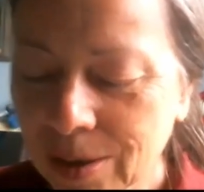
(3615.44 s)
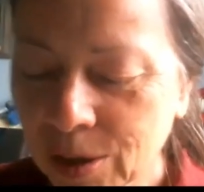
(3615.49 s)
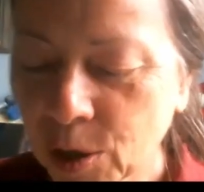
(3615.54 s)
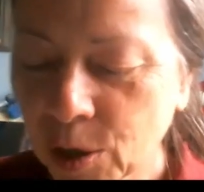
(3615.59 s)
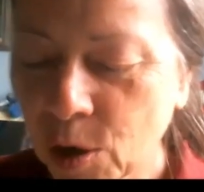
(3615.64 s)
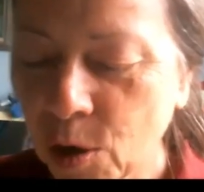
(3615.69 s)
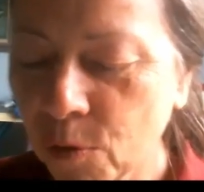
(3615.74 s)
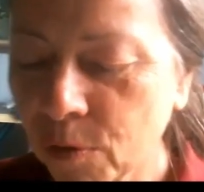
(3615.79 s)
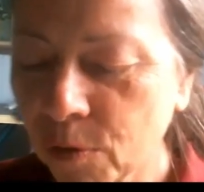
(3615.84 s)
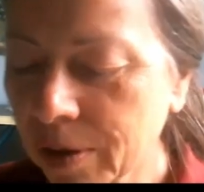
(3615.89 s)

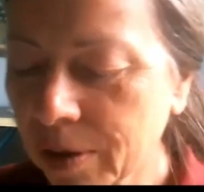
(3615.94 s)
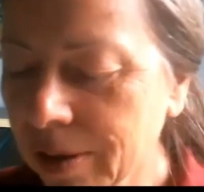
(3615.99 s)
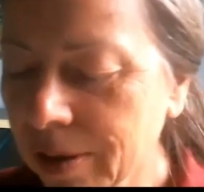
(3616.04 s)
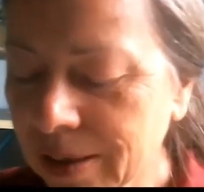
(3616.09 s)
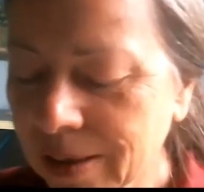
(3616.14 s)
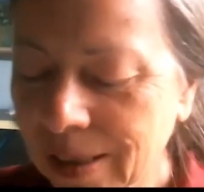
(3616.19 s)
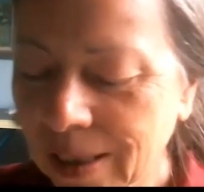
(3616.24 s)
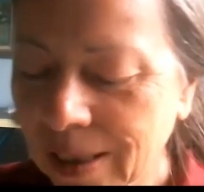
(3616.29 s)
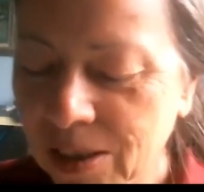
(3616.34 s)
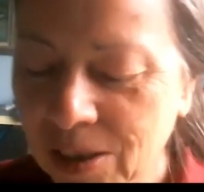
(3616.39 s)
took over a
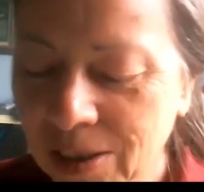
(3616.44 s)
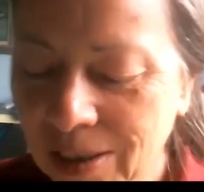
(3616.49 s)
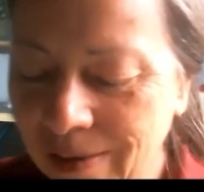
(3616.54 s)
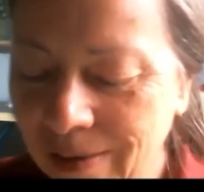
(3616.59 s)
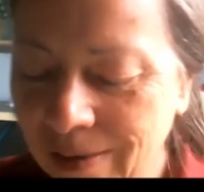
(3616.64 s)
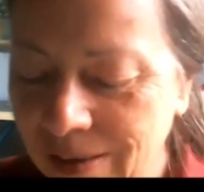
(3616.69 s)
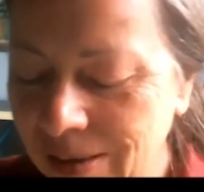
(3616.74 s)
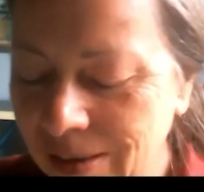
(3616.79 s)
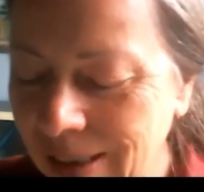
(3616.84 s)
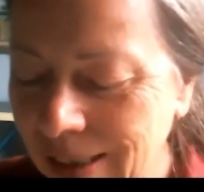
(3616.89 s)
section of
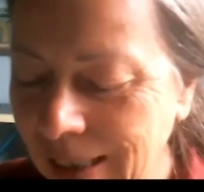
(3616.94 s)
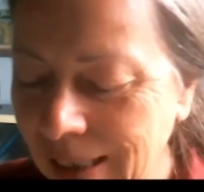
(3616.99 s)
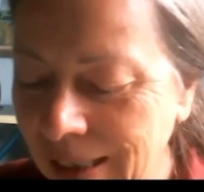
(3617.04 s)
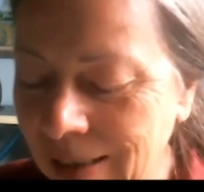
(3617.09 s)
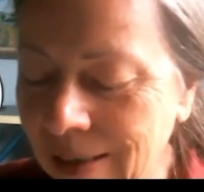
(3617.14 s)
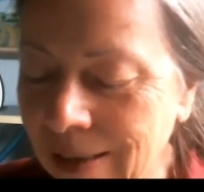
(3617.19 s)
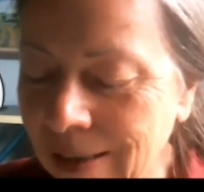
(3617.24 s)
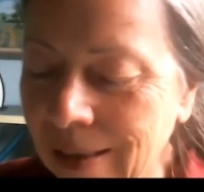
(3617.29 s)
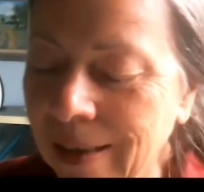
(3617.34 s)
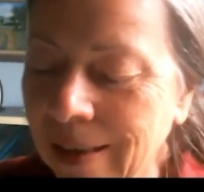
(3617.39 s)
the
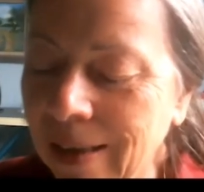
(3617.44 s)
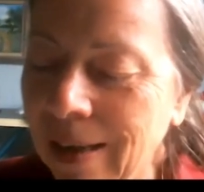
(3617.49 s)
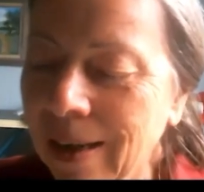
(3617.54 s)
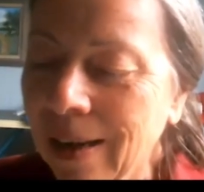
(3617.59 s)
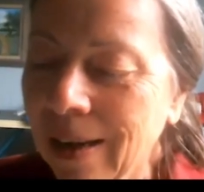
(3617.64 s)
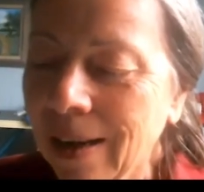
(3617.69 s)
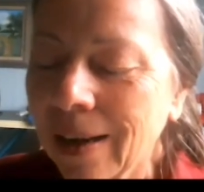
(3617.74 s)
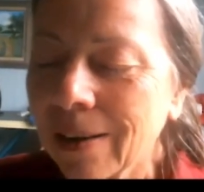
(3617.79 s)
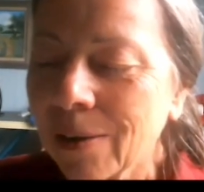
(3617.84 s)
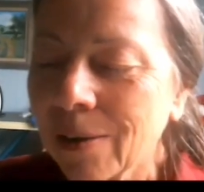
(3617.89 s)
city.
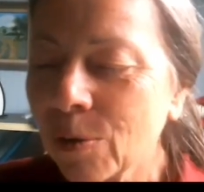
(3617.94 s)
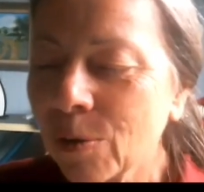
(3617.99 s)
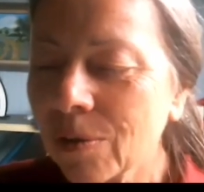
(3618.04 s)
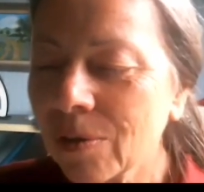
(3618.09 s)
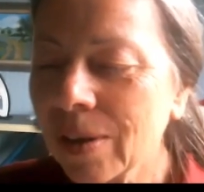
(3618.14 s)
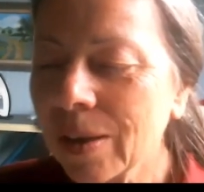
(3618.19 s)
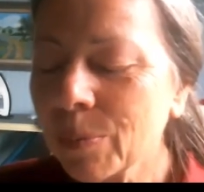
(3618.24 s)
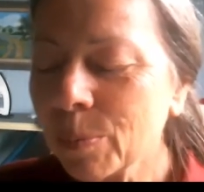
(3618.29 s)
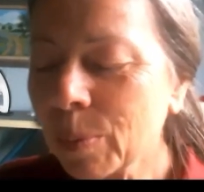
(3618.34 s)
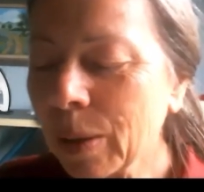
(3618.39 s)

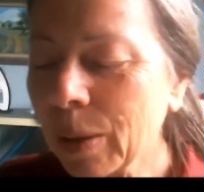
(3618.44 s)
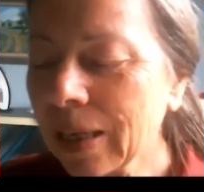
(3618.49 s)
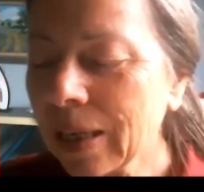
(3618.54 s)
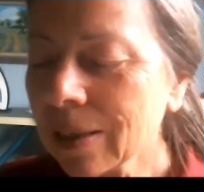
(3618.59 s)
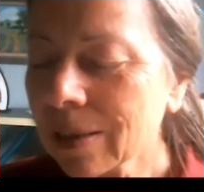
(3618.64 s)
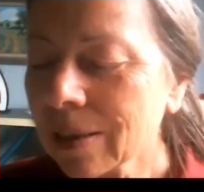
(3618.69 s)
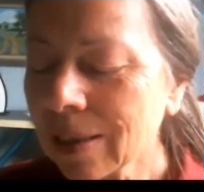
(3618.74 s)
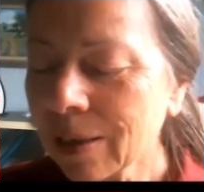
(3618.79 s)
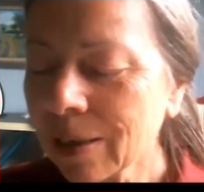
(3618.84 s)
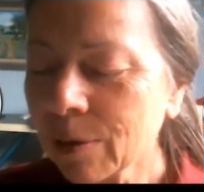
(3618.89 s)

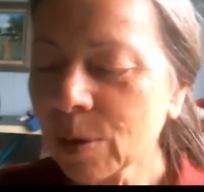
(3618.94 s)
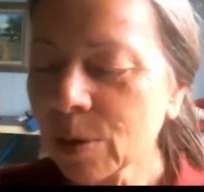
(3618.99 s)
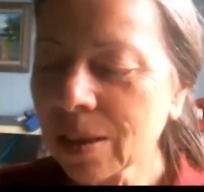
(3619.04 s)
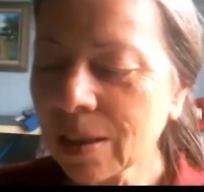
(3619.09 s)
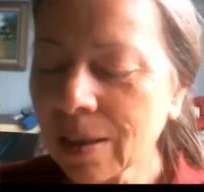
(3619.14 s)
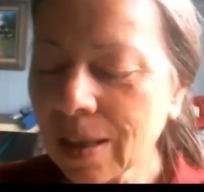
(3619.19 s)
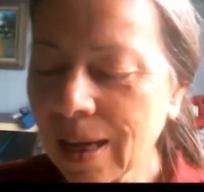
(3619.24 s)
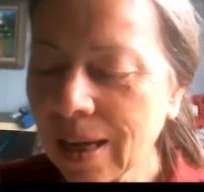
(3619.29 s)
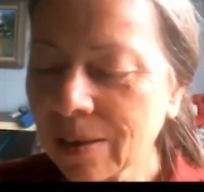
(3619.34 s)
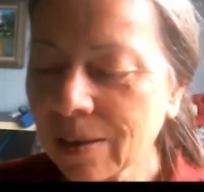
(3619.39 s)
But there was a
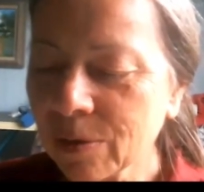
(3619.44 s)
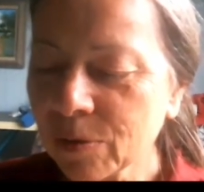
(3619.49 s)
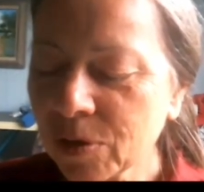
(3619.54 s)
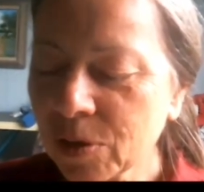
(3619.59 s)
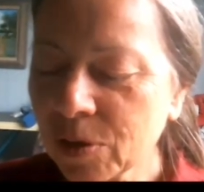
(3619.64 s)
lot of